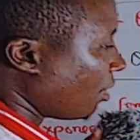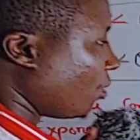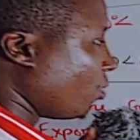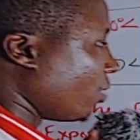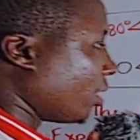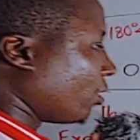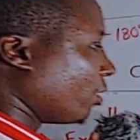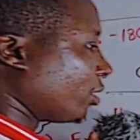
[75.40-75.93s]

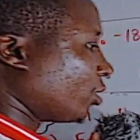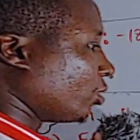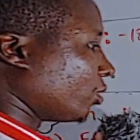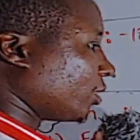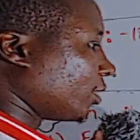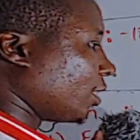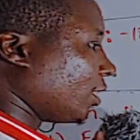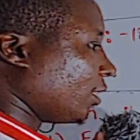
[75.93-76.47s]
we are going to
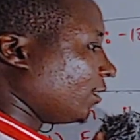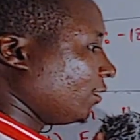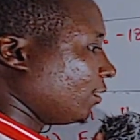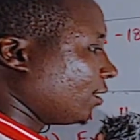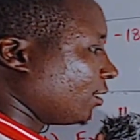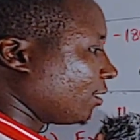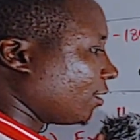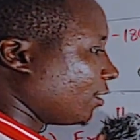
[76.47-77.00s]

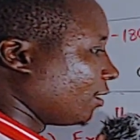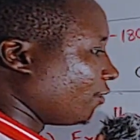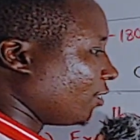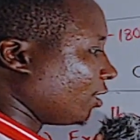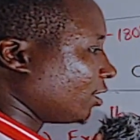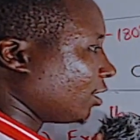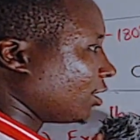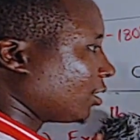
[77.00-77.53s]
say if
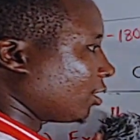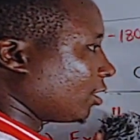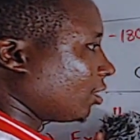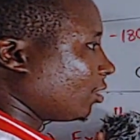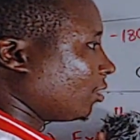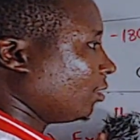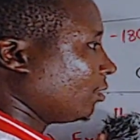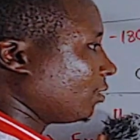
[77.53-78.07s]
this is
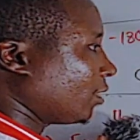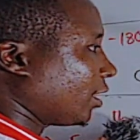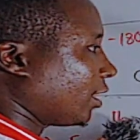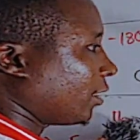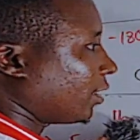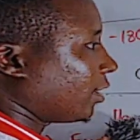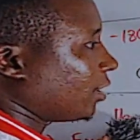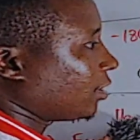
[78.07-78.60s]
0
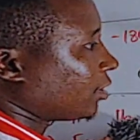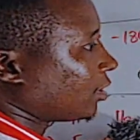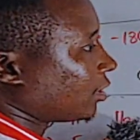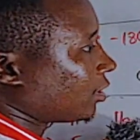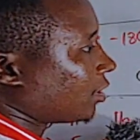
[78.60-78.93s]
and this is